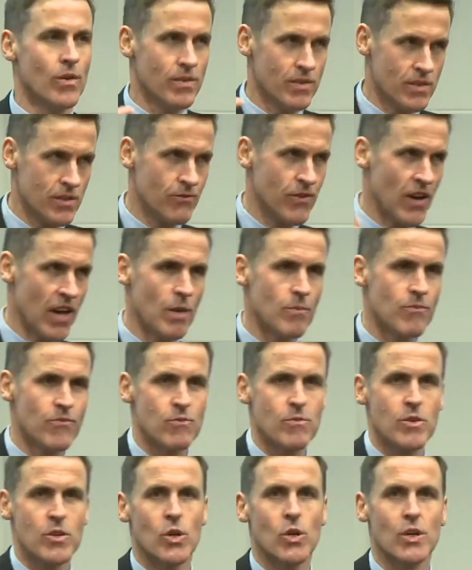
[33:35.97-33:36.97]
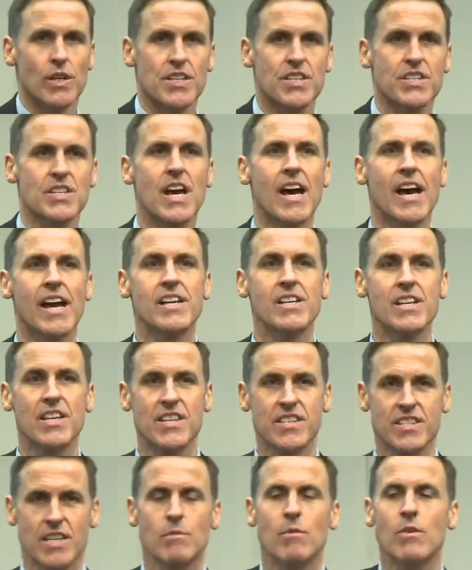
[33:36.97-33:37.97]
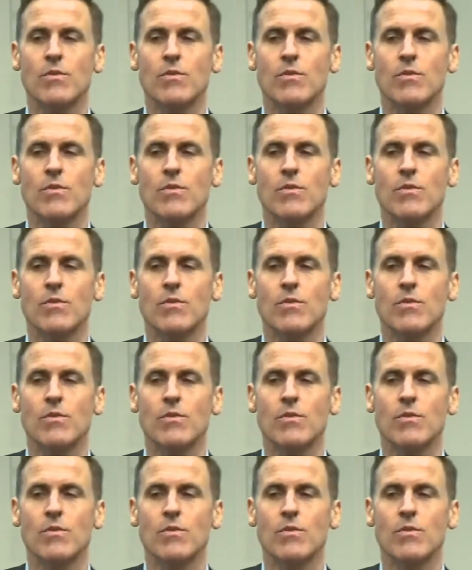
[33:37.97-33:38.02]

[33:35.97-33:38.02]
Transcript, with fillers: develop from an early stage some